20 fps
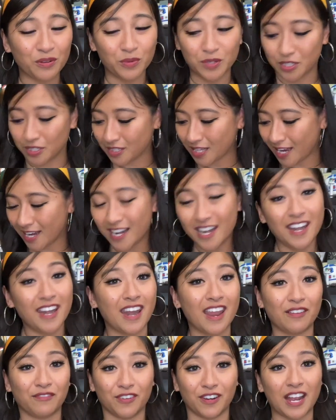which like
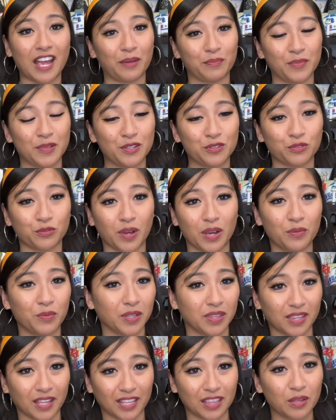never happens, right,
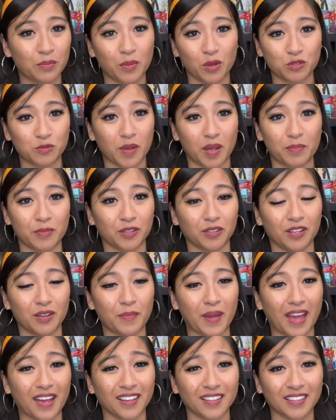with like the most popular
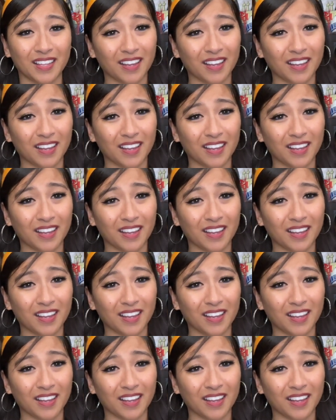bag.